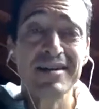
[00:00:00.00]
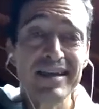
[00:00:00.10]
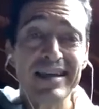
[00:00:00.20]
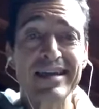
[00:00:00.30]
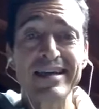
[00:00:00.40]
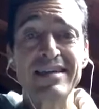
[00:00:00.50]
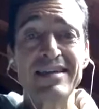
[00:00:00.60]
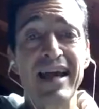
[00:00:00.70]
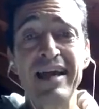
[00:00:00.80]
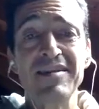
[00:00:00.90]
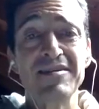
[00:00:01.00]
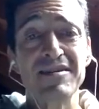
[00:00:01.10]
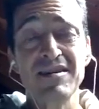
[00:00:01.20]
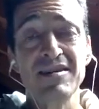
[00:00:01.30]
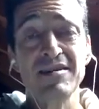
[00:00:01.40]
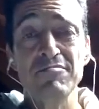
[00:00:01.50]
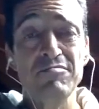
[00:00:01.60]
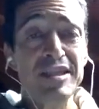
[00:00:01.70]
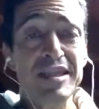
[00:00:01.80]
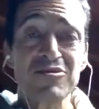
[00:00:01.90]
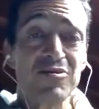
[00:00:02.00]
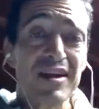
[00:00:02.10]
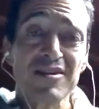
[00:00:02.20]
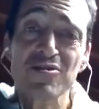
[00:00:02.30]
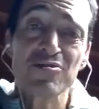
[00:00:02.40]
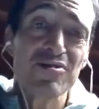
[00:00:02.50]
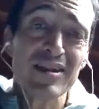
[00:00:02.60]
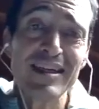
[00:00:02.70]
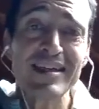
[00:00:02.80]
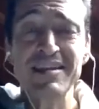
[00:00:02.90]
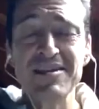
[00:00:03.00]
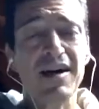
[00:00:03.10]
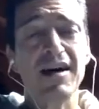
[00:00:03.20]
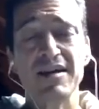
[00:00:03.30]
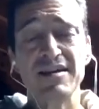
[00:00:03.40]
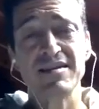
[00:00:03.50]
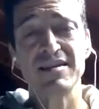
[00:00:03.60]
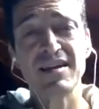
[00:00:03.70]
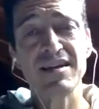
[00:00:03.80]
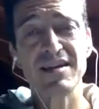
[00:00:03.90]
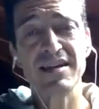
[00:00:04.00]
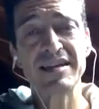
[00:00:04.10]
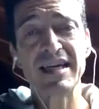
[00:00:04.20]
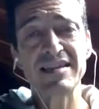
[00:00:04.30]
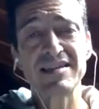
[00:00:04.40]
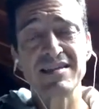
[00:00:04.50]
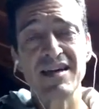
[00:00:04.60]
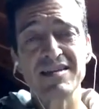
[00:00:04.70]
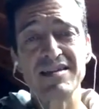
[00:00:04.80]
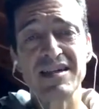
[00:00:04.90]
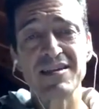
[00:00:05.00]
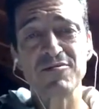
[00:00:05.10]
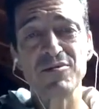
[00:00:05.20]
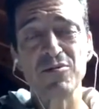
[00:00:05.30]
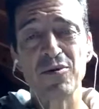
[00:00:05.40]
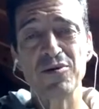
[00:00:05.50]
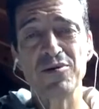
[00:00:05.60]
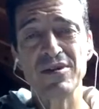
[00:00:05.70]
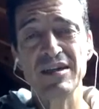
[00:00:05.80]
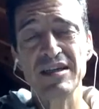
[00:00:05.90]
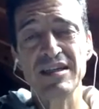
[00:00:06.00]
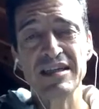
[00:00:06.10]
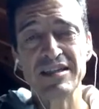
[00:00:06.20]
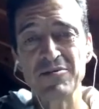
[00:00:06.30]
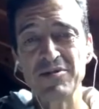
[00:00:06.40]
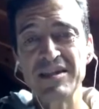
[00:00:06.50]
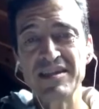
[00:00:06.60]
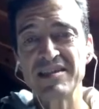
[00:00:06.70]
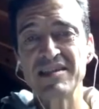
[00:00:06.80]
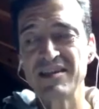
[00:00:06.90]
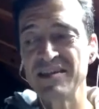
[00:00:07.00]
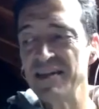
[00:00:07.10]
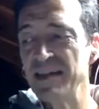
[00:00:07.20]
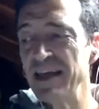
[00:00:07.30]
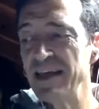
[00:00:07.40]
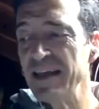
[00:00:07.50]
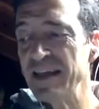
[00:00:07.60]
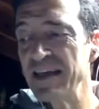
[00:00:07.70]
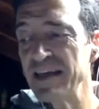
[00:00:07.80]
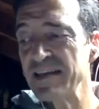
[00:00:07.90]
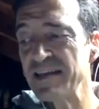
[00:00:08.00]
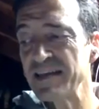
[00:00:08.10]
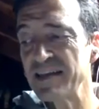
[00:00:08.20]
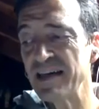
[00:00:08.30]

It can either be addressed or it cannot, and that's not the end of the world. So these are the daily things.